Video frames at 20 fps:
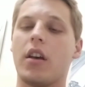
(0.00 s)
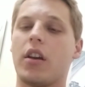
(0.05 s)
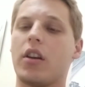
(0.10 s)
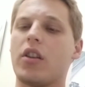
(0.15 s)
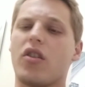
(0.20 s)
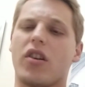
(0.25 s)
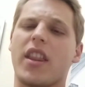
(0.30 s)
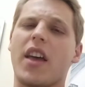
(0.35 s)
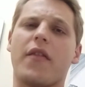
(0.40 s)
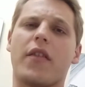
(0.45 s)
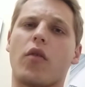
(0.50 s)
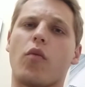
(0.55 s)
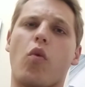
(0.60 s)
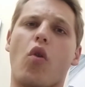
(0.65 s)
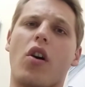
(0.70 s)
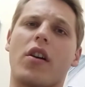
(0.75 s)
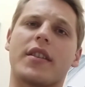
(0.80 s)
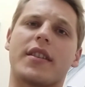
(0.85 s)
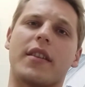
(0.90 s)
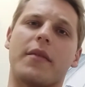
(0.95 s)
You know, I never
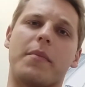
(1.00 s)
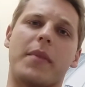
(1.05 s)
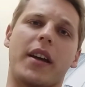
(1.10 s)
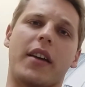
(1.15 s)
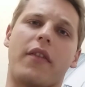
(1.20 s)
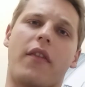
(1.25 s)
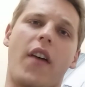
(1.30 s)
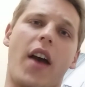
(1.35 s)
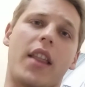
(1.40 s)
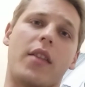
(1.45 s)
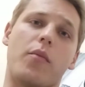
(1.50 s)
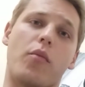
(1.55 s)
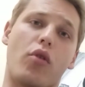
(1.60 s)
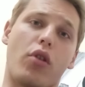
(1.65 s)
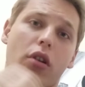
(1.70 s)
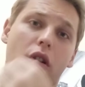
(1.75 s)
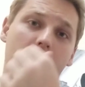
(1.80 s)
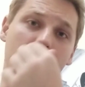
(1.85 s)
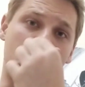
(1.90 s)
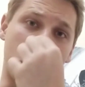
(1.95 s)
was a big
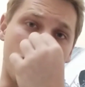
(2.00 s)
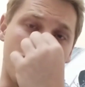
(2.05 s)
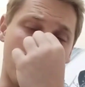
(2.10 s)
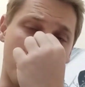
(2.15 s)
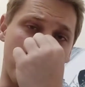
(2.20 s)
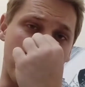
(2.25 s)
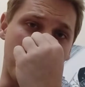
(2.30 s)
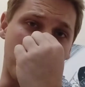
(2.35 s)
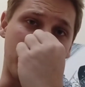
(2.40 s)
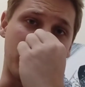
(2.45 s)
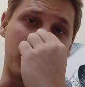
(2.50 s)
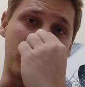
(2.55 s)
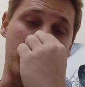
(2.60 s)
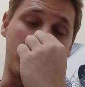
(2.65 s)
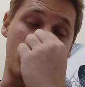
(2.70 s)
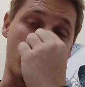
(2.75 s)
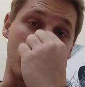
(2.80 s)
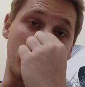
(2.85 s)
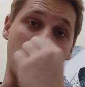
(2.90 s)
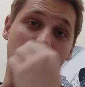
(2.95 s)
fanboy of
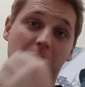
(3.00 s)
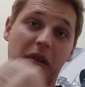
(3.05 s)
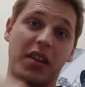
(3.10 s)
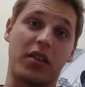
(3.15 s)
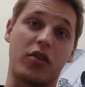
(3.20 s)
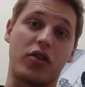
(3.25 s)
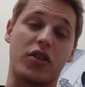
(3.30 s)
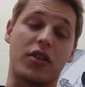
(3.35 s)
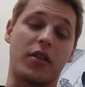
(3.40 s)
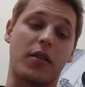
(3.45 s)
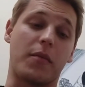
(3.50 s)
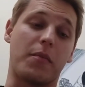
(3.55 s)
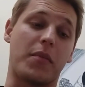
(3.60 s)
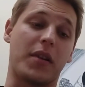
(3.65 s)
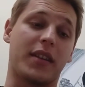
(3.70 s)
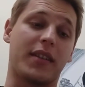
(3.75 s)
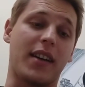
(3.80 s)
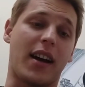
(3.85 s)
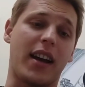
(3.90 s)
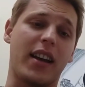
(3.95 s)
Jordan Peterson,
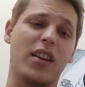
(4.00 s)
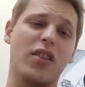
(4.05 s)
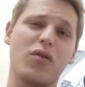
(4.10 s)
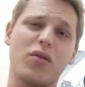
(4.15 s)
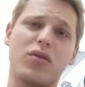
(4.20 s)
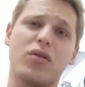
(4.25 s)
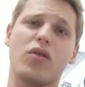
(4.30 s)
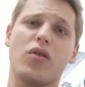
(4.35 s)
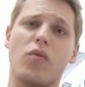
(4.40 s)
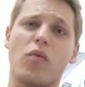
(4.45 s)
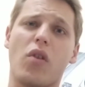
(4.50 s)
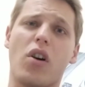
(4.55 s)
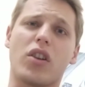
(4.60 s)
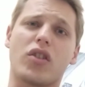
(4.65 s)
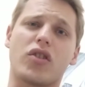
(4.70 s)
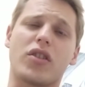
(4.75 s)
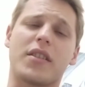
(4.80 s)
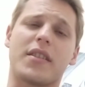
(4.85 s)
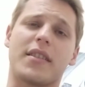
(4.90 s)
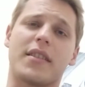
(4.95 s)
but I used to
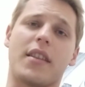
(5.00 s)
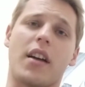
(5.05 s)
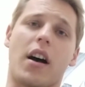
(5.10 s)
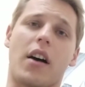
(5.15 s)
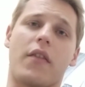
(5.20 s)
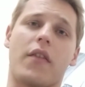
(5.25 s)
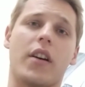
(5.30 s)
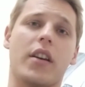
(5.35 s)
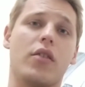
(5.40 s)
watch his stuff.